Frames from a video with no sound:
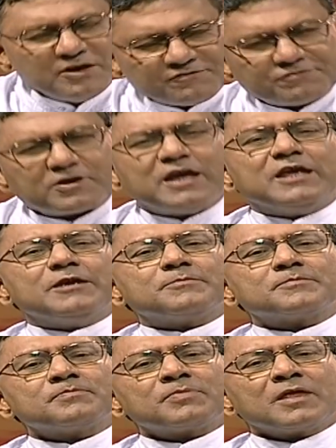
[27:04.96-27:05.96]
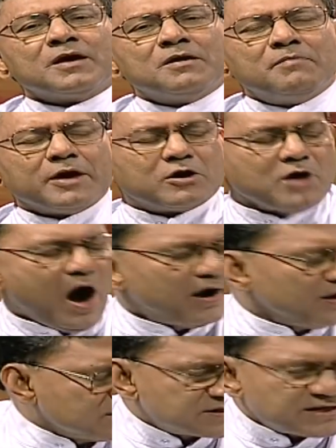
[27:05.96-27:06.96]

me free. My God is